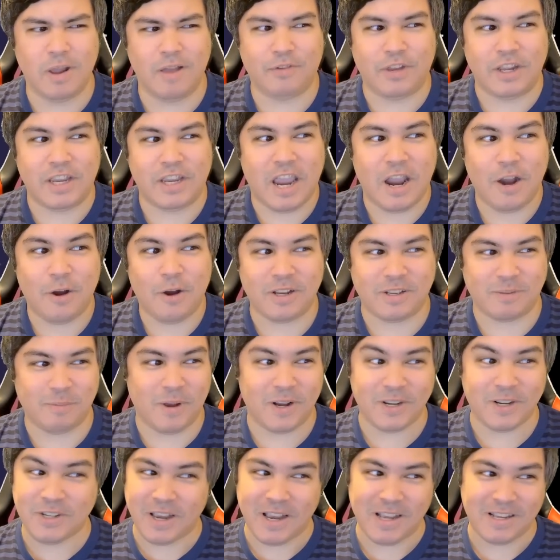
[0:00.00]
have to care as
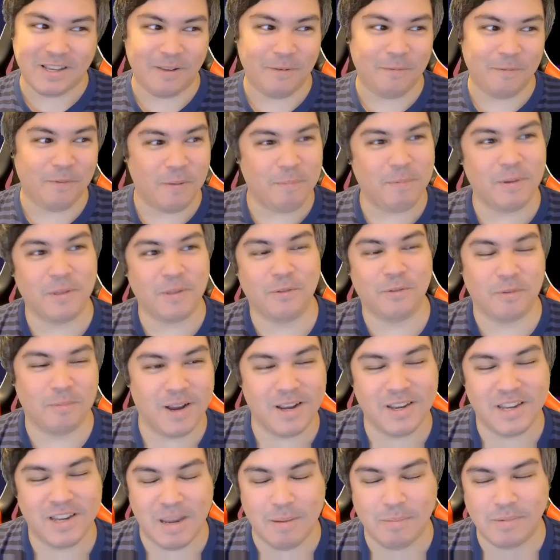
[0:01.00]
much as I'm flipping through
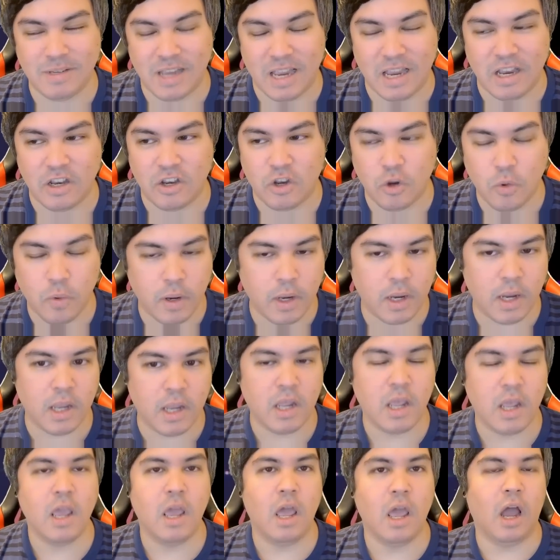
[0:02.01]
my teams and doing
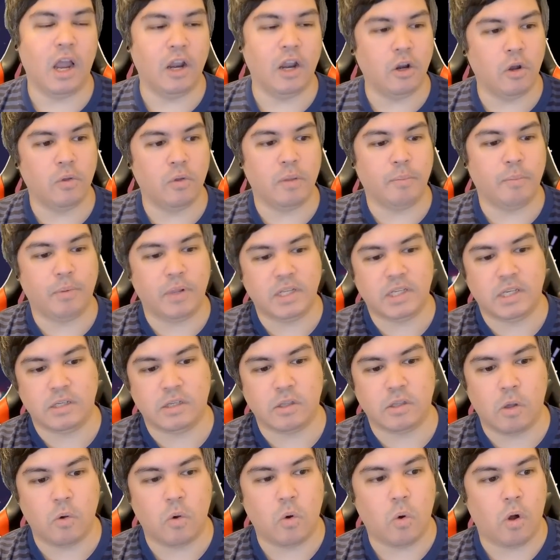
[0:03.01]
it. I know that blitz
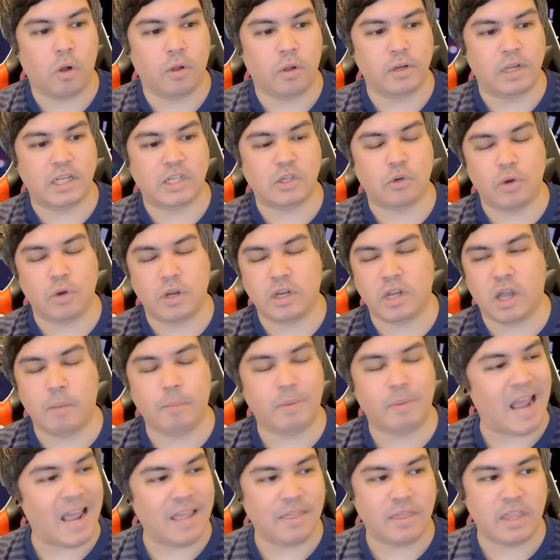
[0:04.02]
is low quality screen
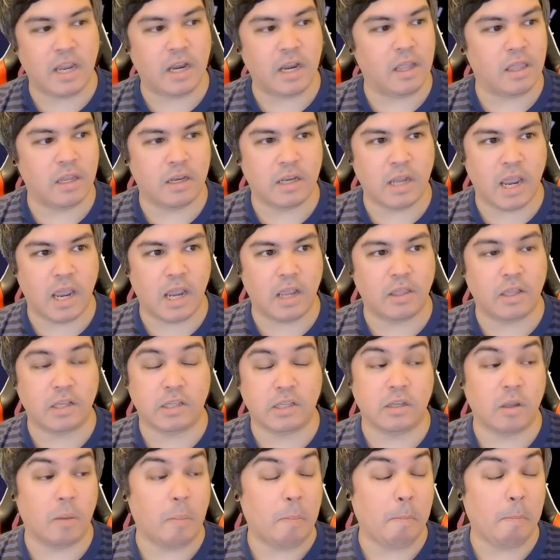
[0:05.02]
time, but at the end of the day,
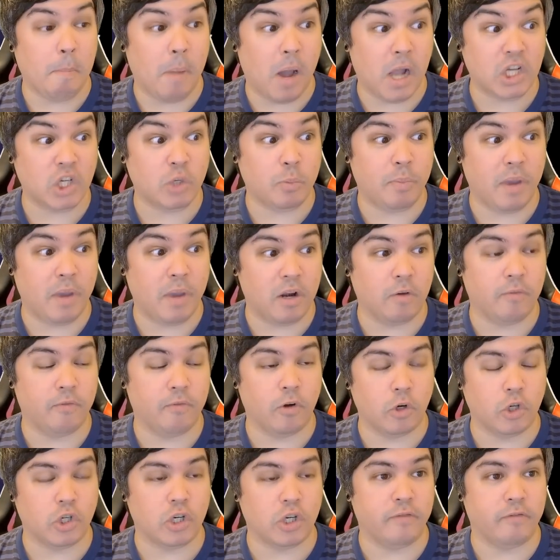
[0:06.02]
this is a much better
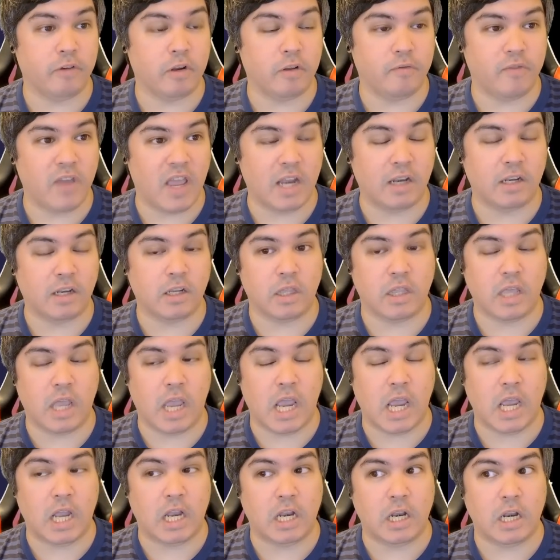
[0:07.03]
version of an event
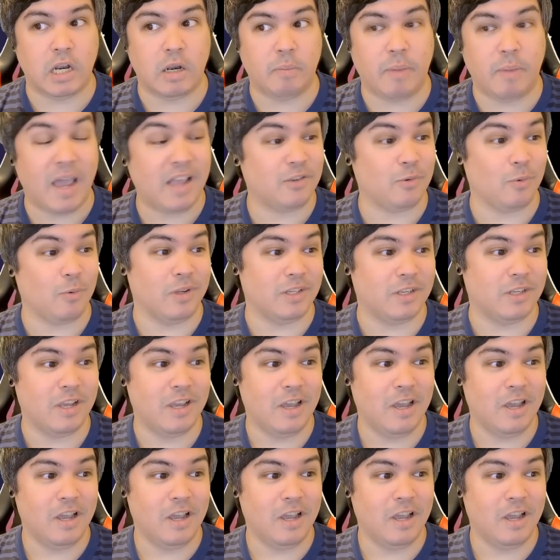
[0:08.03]
than past ones.